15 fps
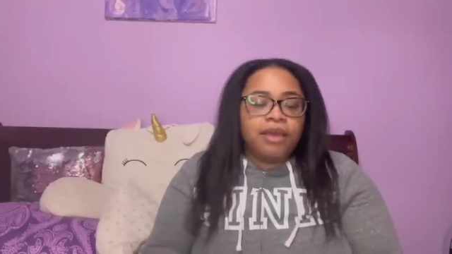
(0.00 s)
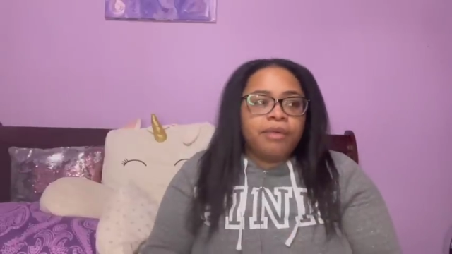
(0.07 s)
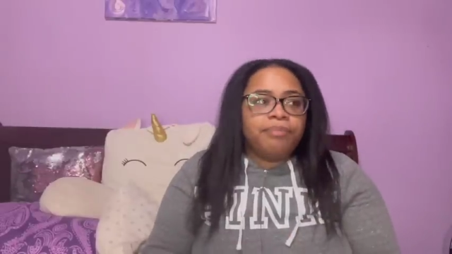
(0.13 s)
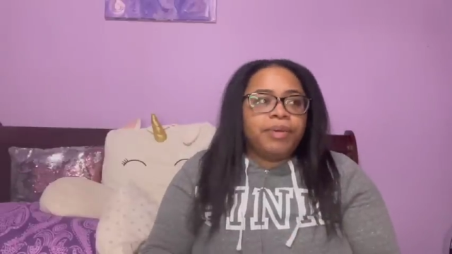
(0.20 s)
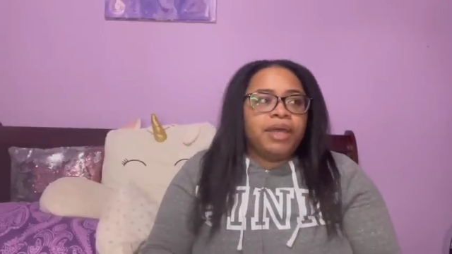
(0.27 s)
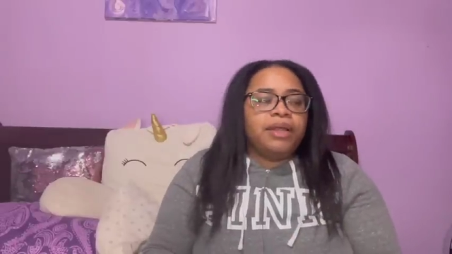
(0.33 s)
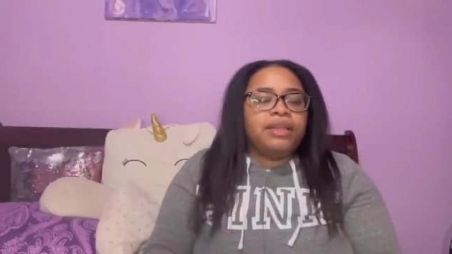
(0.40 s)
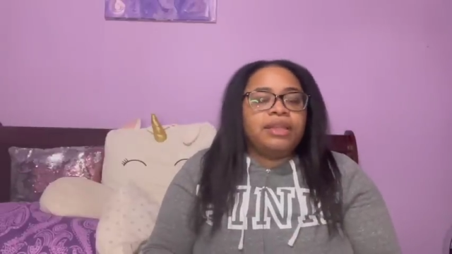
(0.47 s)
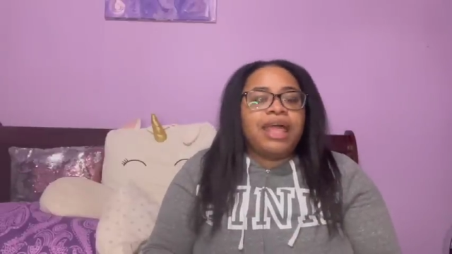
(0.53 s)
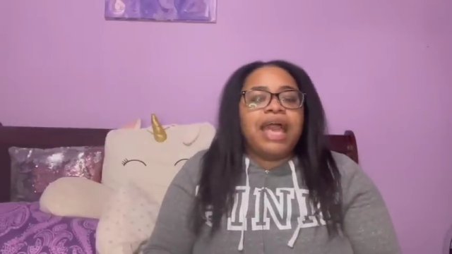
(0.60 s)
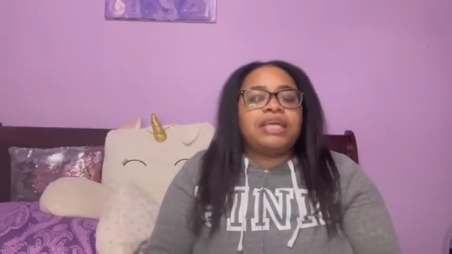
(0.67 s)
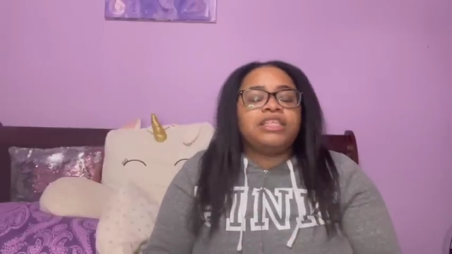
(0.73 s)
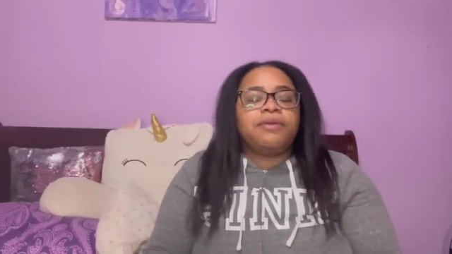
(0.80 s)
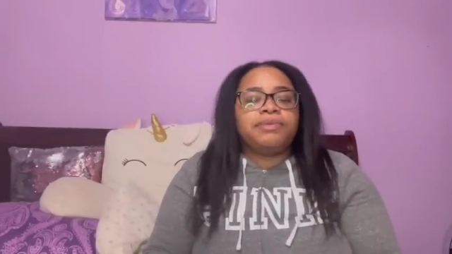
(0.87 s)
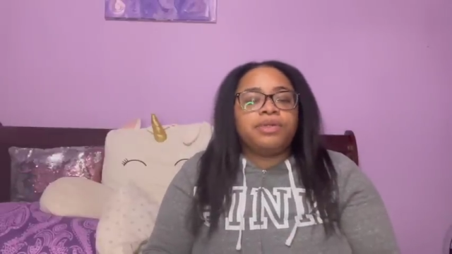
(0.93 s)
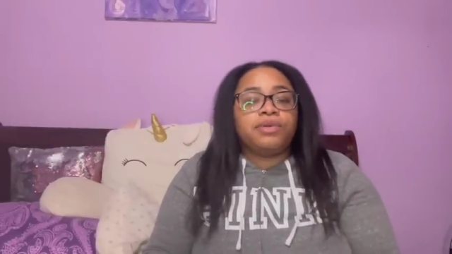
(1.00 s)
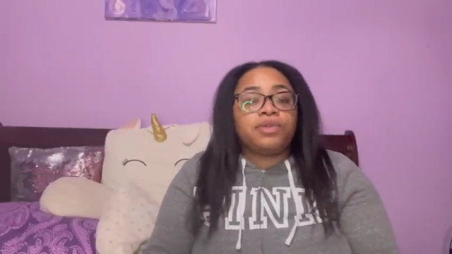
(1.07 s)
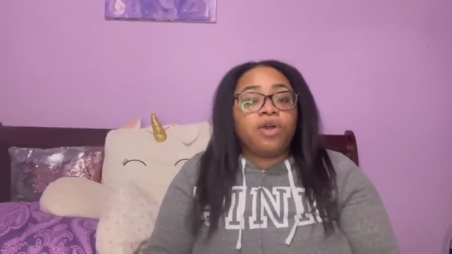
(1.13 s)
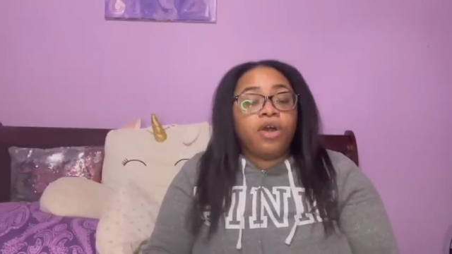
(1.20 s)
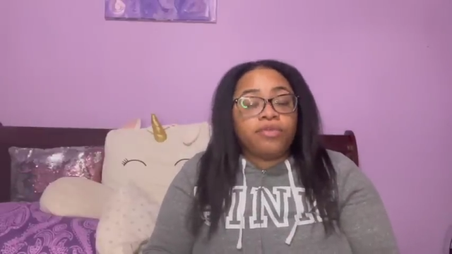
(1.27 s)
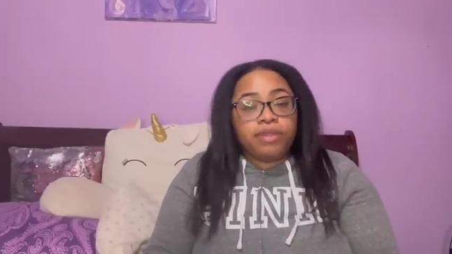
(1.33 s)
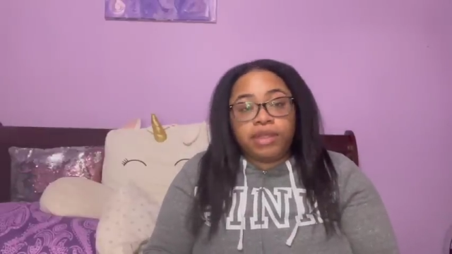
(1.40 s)
But last episode was
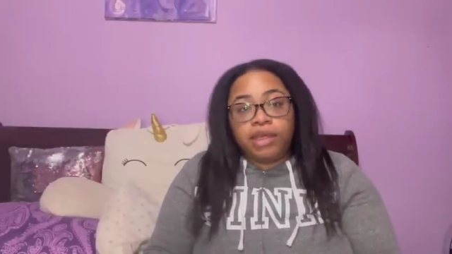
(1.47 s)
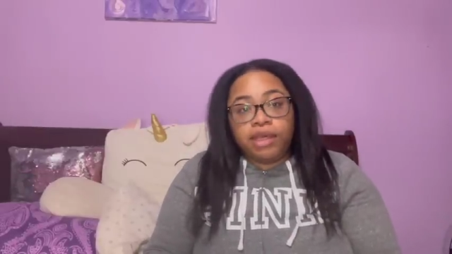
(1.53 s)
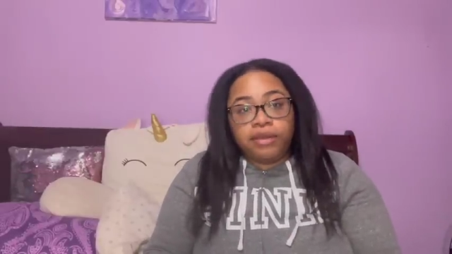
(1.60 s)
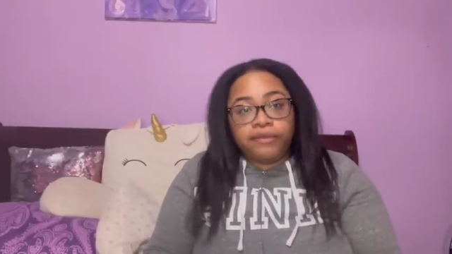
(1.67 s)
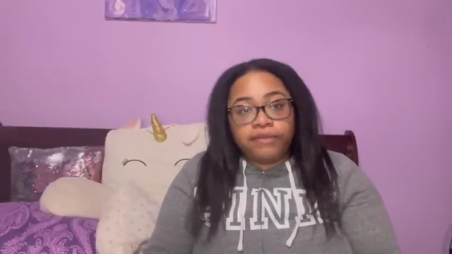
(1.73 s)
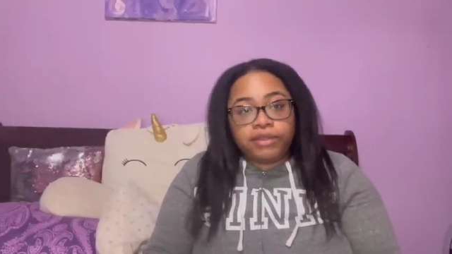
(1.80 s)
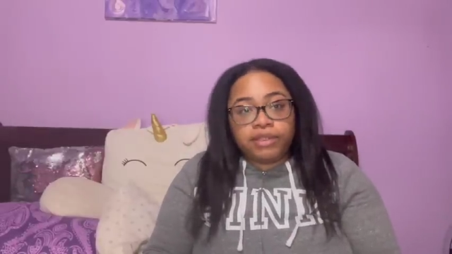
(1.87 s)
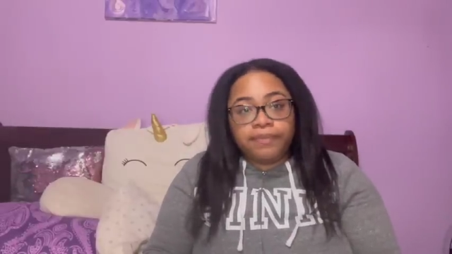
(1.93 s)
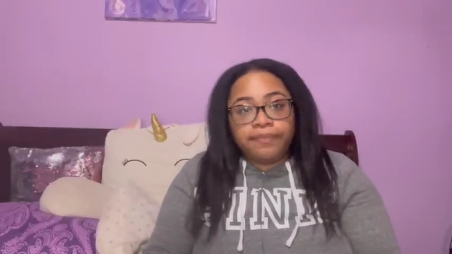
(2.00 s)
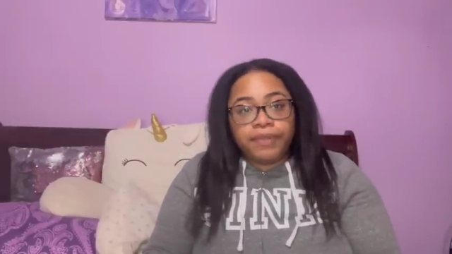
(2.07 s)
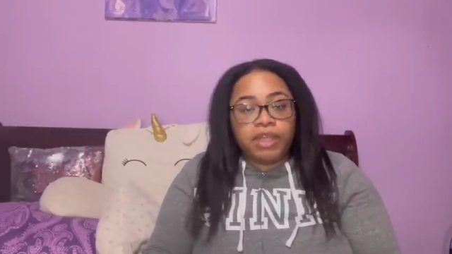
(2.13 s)
called The Gift.